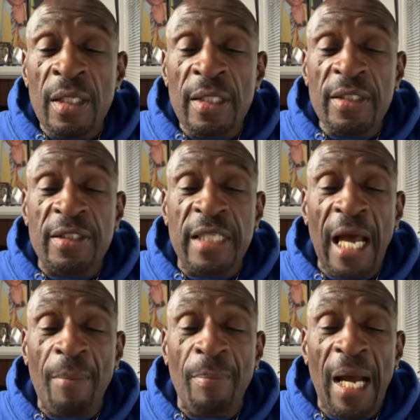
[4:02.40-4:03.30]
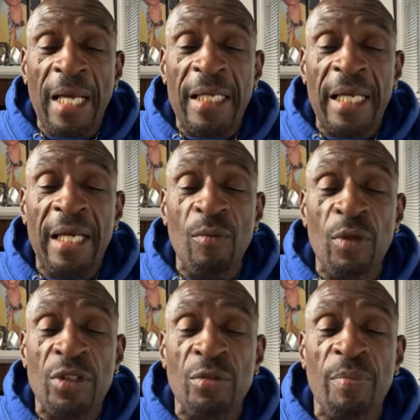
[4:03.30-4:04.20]
is tapped back in
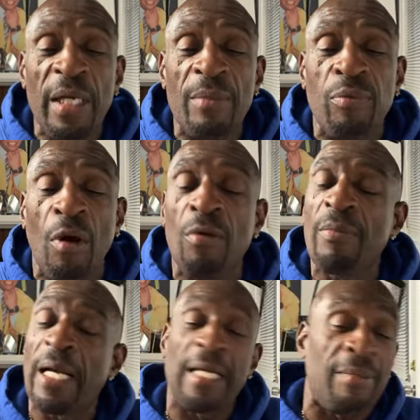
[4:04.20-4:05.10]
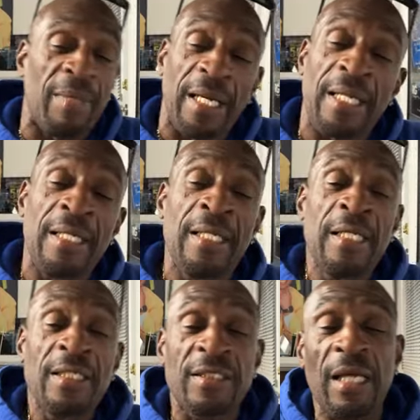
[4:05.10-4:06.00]
with you, big bro. Hey, man,
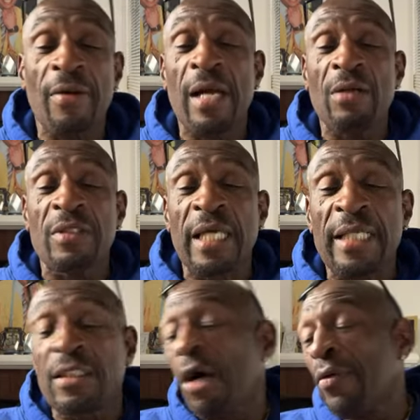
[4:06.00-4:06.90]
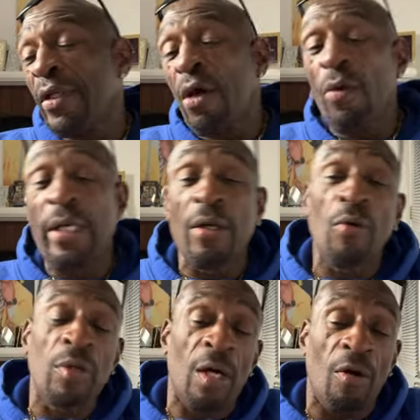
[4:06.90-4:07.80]
shout out to Antonio in
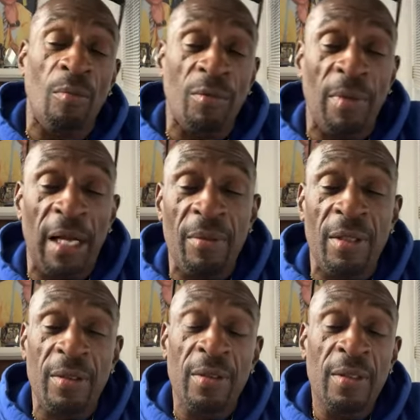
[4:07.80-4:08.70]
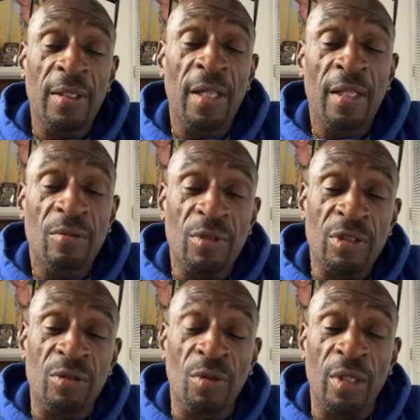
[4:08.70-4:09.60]
Oklahoma, baby. What's
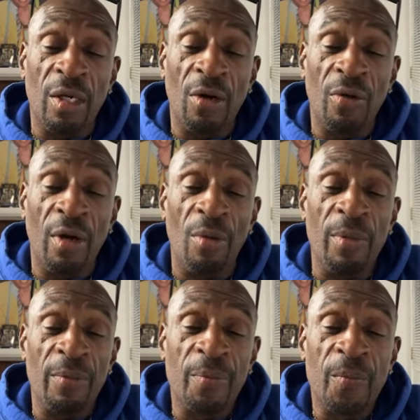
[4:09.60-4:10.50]
going on, homie?